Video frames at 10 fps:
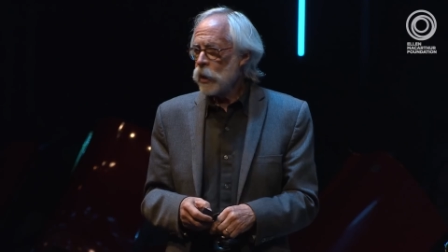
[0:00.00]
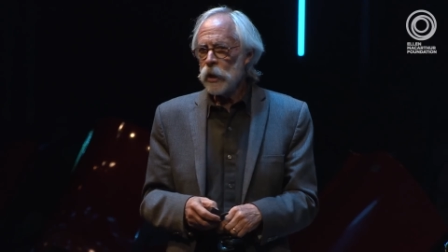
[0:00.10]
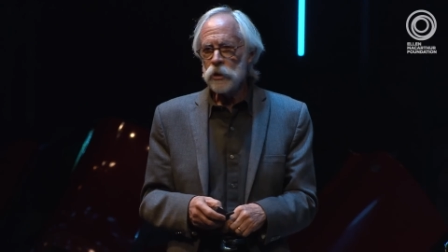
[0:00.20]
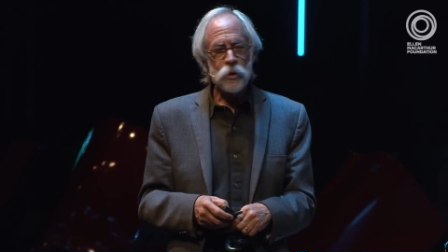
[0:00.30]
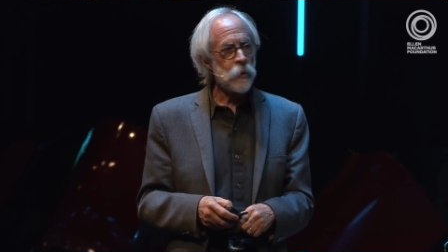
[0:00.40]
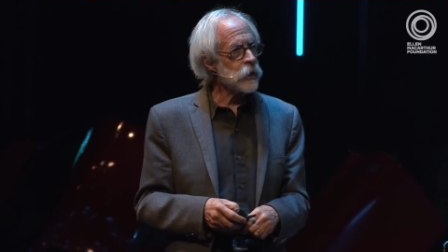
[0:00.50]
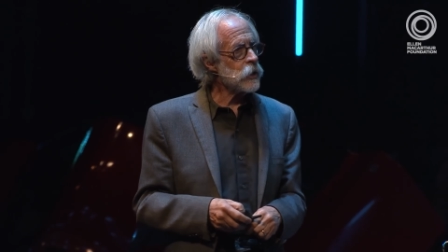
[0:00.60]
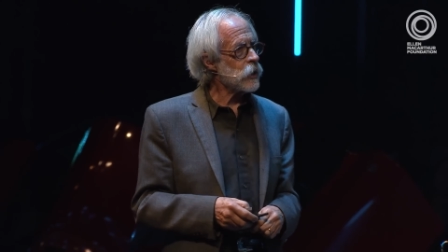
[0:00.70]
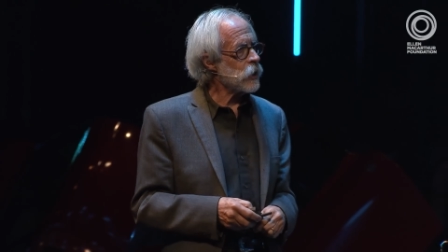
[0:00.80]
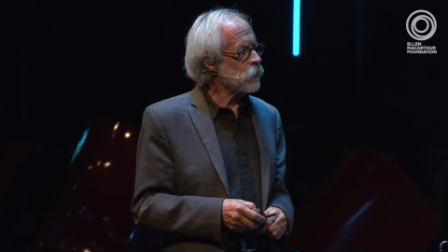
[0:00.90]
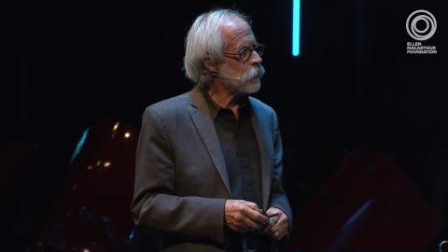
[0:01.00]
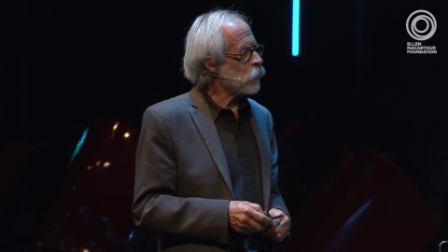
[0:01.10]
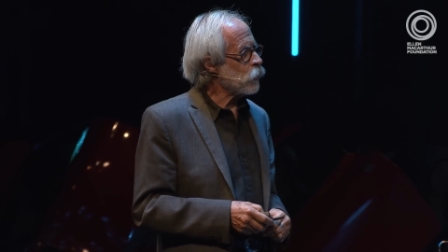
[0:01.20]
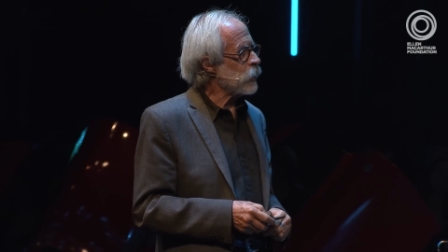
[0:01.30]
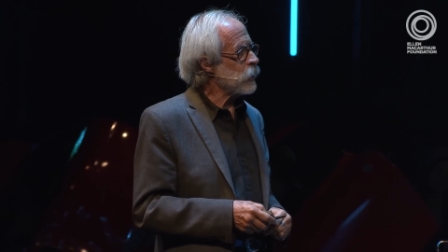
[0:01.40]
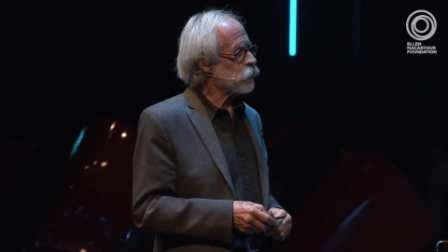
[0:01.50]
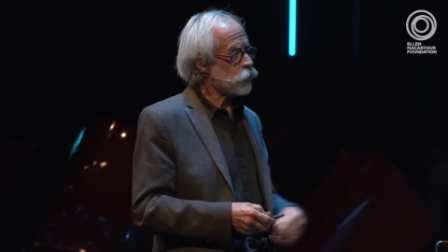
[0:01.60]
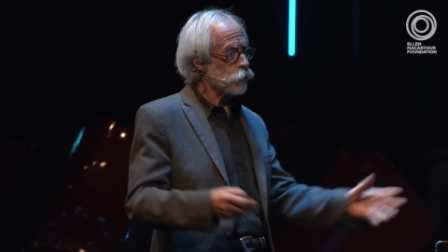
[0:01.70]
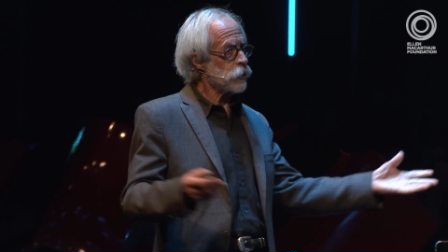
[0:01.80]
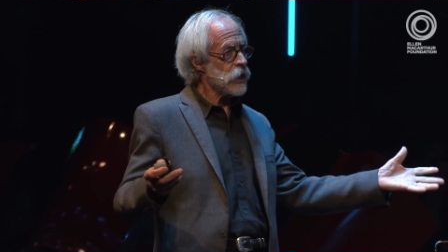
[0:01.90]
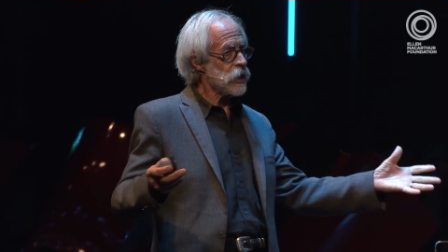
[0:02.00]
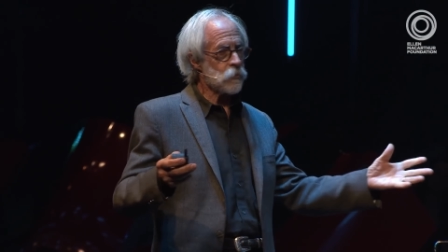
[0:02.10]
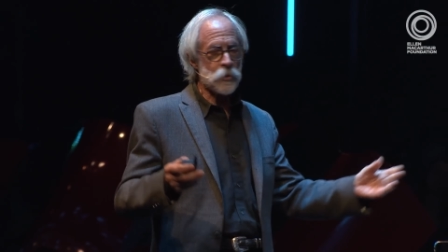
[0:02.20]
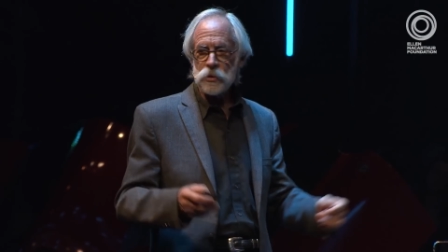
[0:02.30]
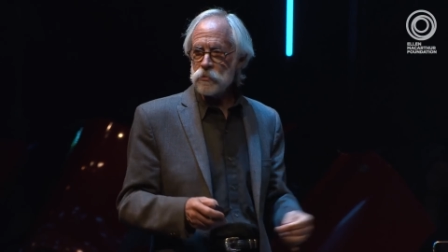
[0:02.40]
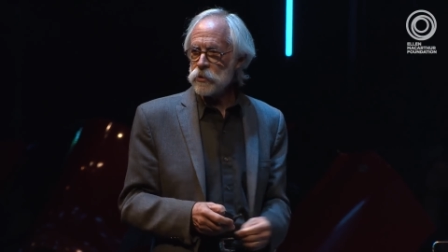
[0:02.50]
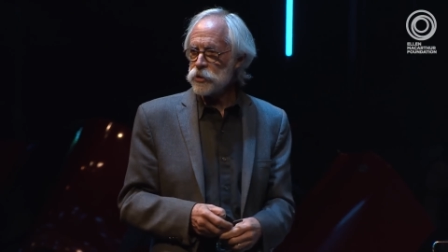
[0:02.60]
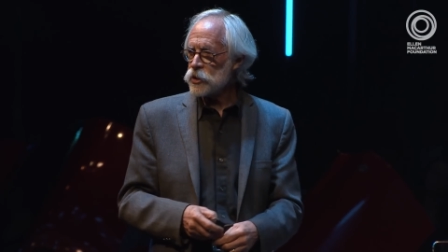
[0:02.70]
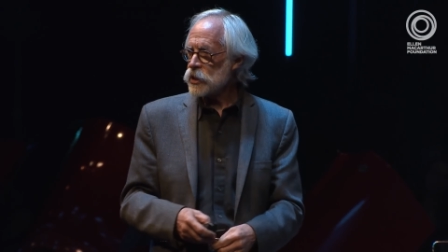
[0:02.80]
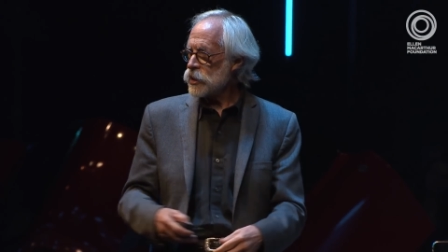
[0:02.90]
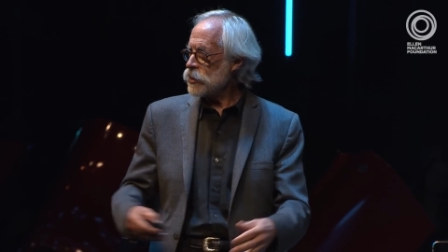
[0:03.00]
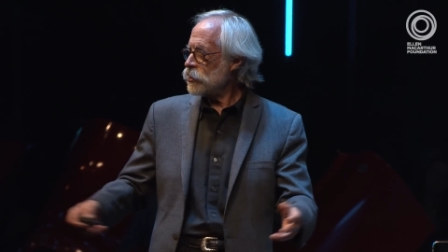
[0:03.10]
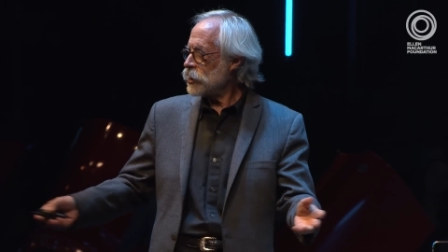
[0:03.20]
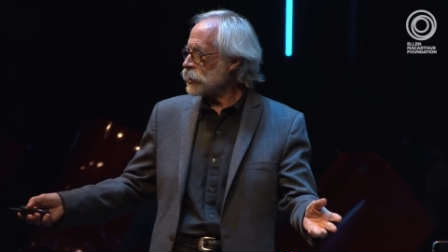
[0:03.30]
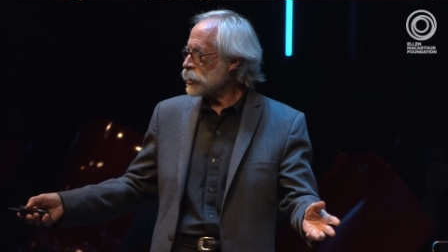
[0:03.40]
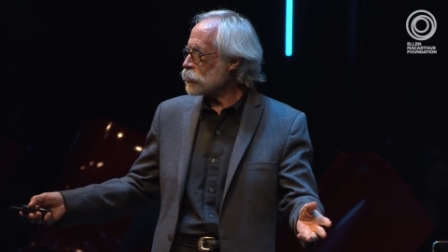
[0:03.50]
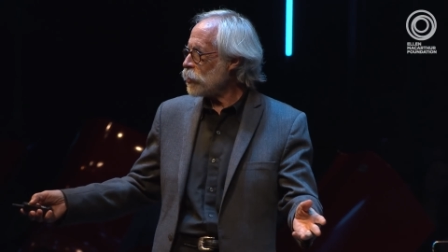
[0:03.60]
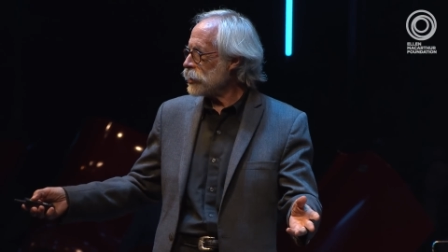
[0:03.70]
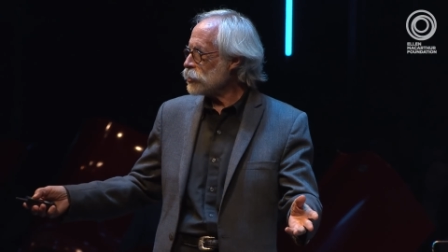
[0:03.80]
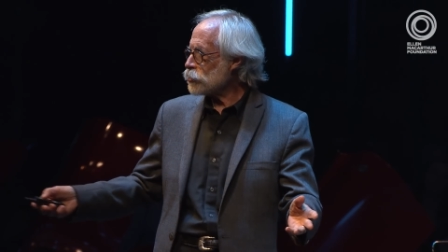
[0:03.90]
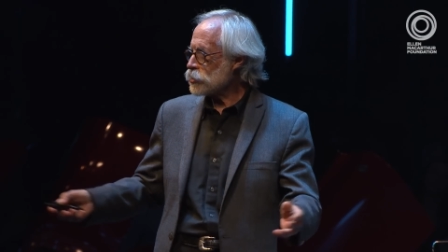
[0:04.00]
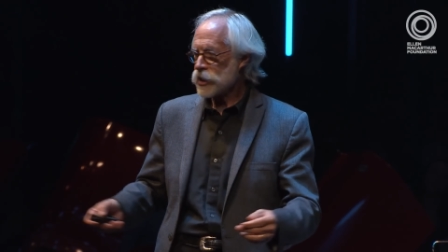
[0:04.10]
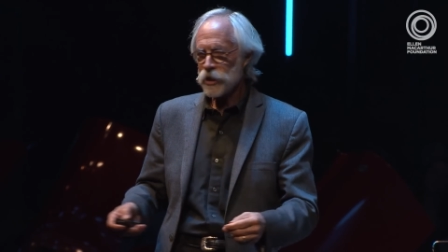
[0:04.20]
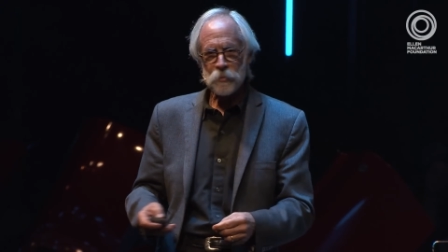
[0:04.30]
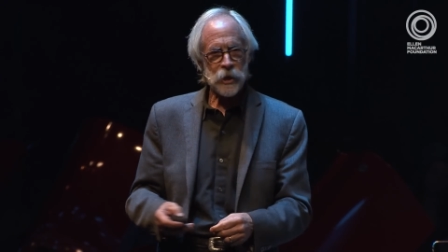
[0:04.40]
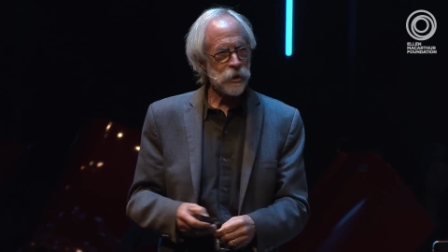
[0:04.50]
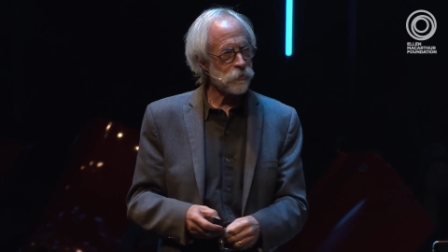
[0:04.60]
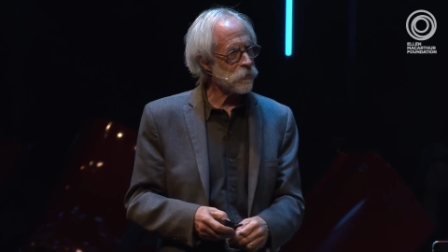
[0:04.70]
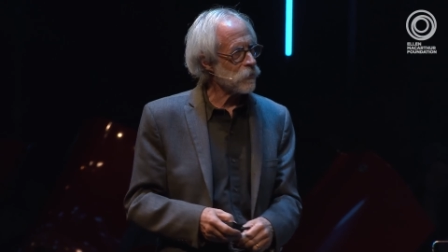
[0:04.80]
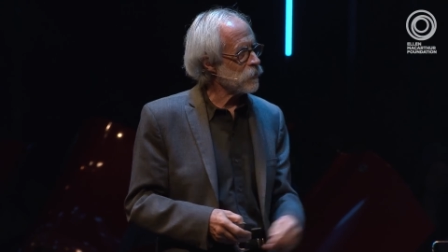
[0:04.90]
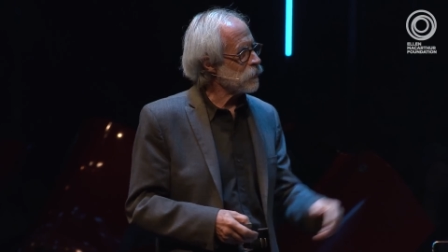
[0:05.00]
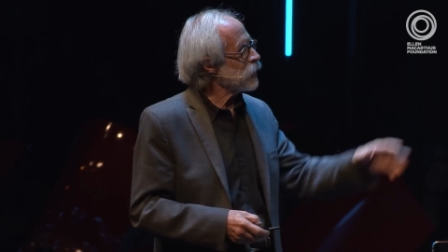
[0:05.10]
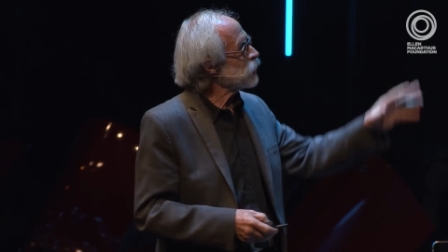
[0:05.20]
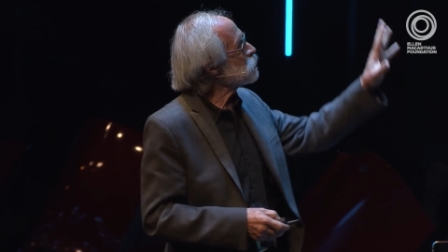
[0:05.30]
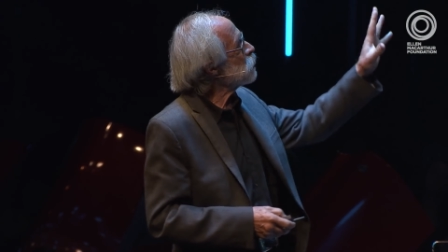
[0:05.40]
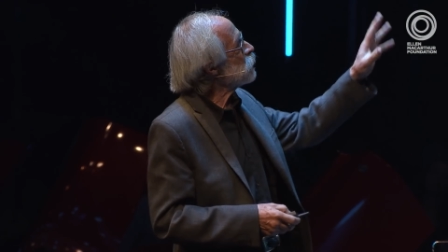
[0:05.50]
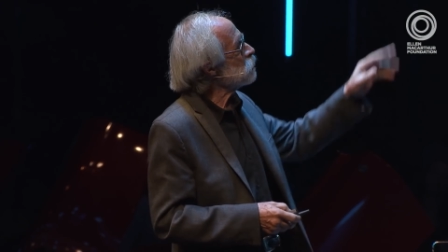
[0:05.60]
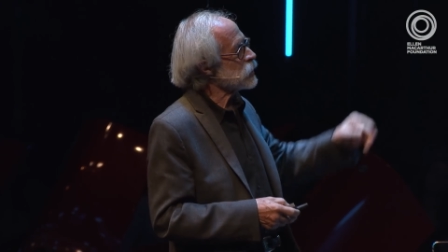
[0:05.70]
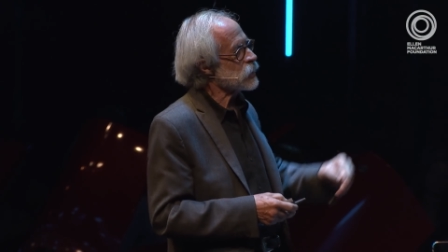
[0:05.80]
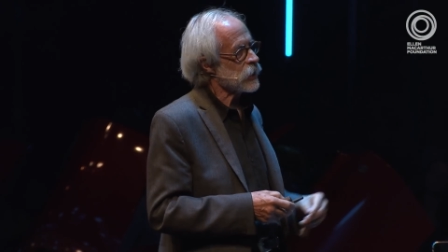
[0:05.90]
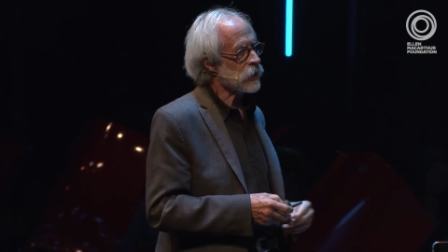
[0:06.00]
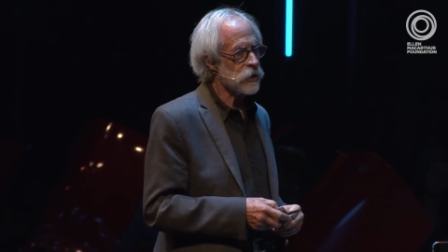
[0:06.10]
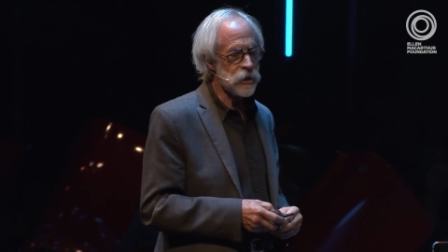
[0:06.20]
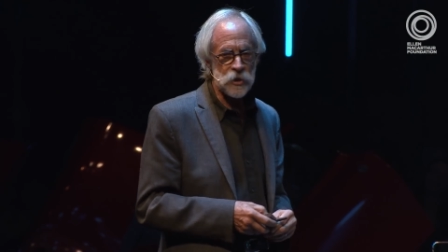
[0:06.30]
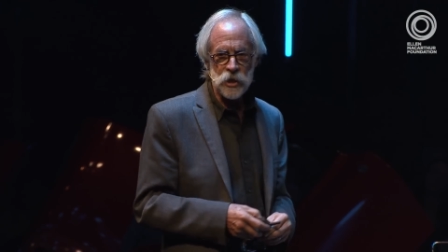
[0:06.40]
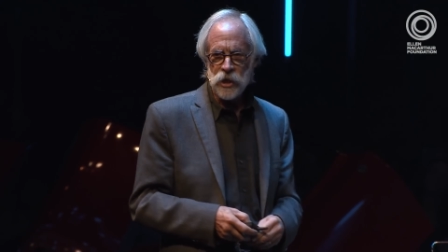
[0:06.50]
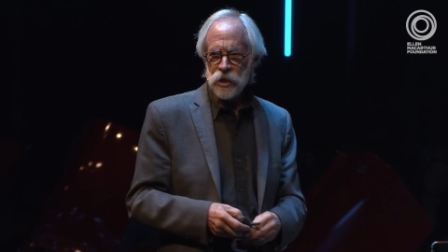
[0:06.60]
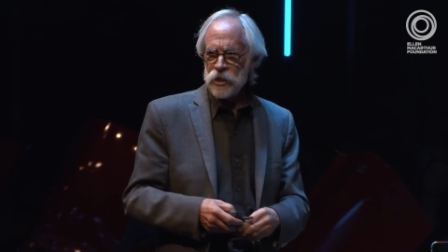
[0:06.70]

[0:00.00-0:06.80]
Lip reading: And you ended up with 2 teams, which is another thing that's quite interesting about experiments like this,